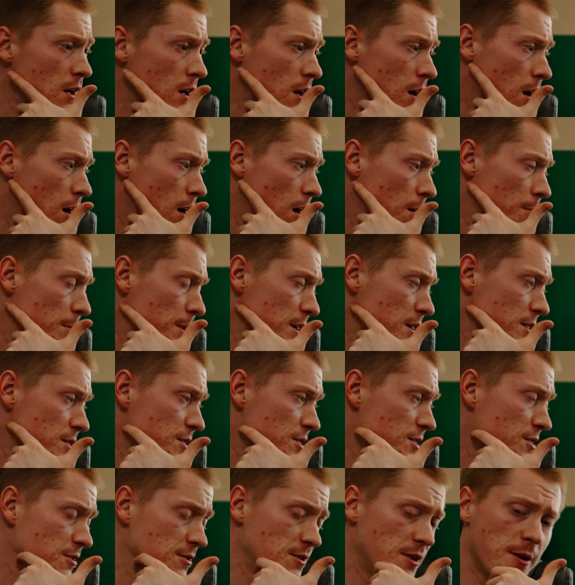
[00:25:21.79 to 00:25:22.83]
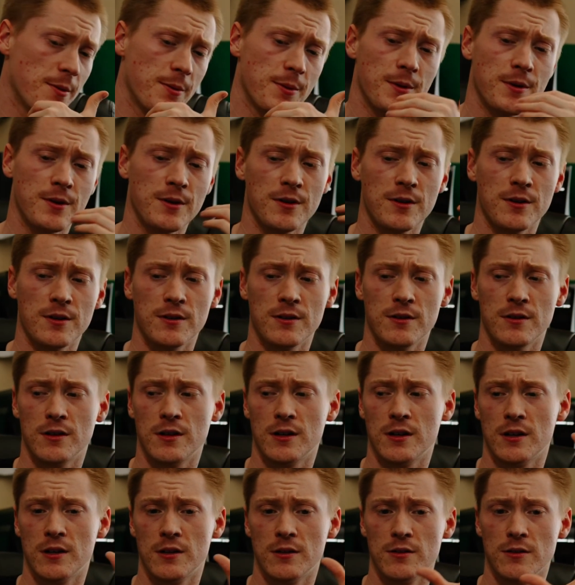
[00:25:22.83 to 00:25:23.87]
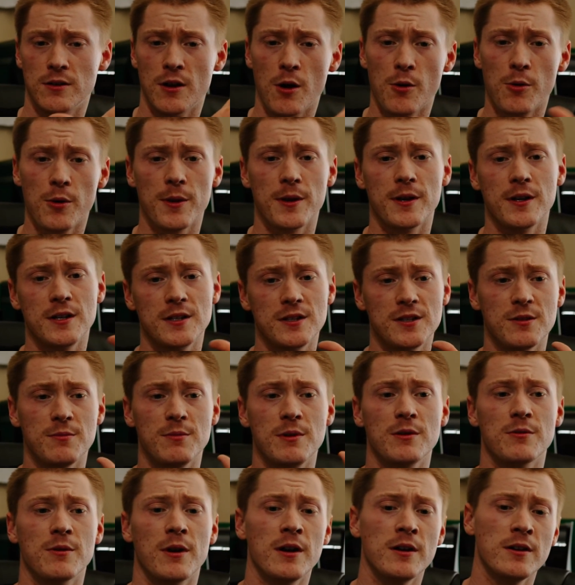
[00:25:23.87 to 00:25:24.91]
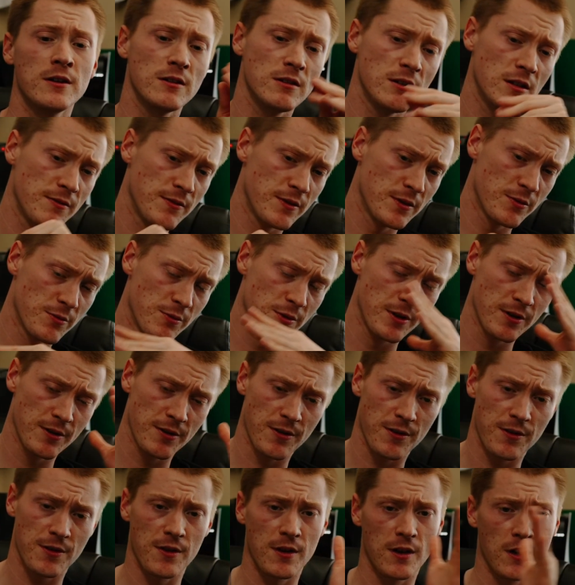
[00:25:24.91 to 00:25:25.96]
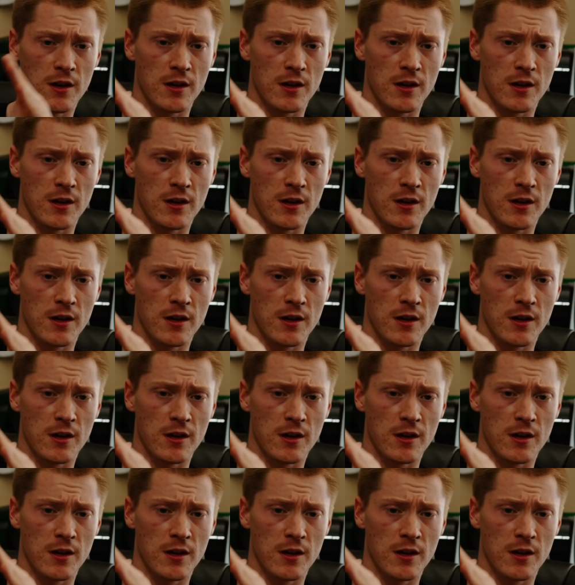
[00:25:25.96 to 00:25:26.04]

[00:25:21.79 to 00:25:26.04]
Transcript: uh, making sure that they're know where they need to be right, even with